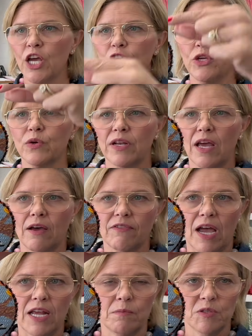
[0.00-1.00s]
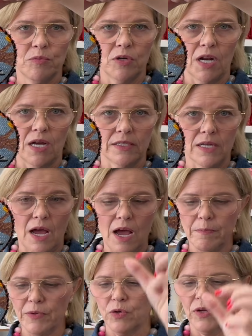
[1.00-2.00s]
You can have items put on
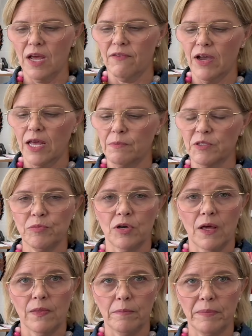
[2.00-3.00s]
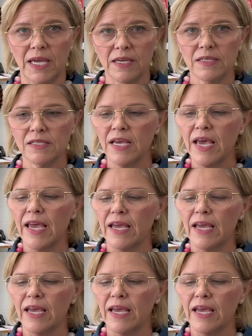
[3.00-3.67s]
top. You can have items put on the base.